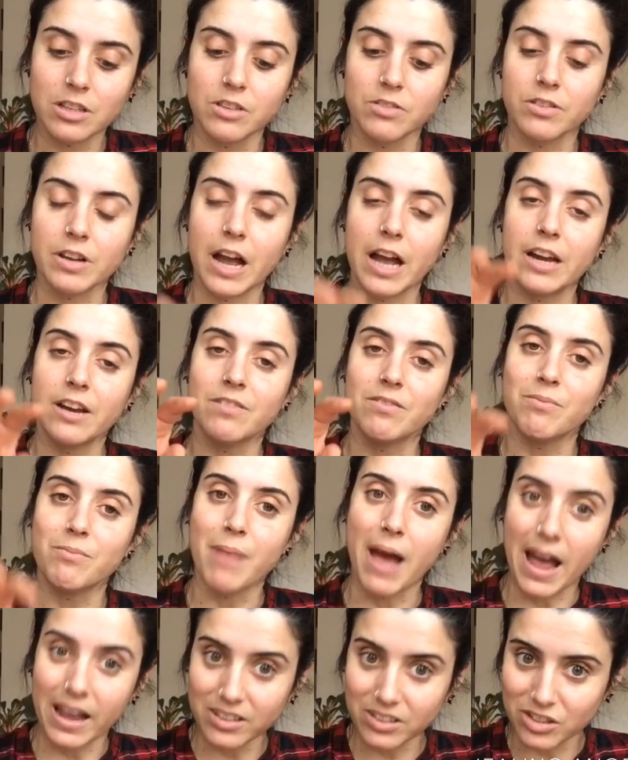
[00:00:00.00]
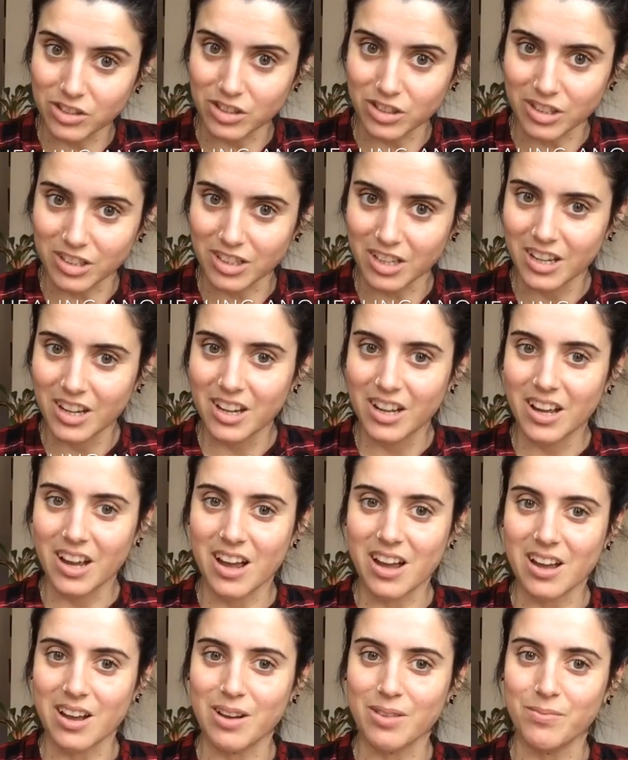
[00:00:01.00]
and you've kind of mastered
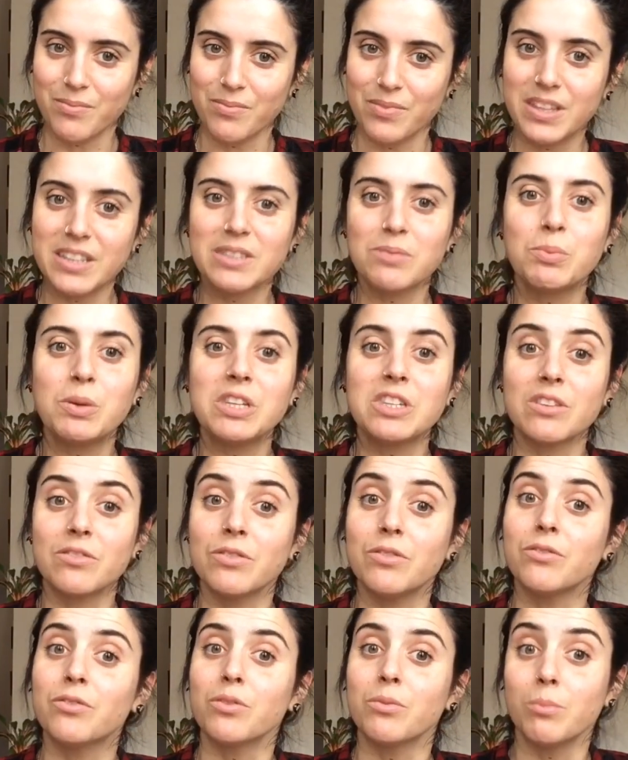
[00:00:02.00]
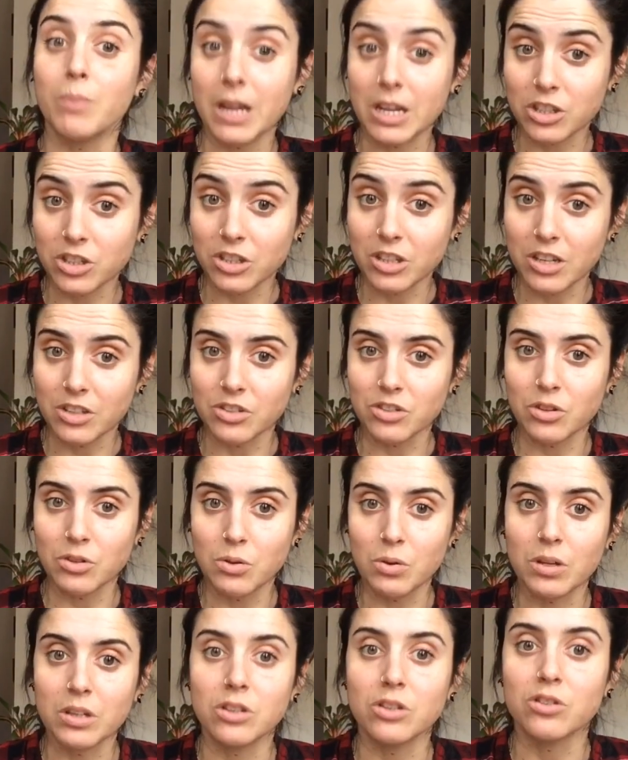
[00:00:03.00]
this piece of information, and so
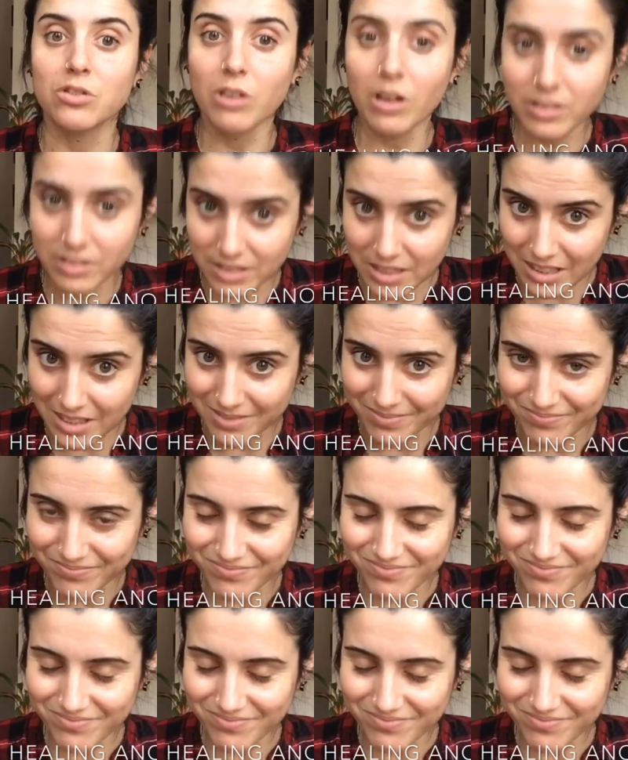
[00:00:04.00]
you can trust it,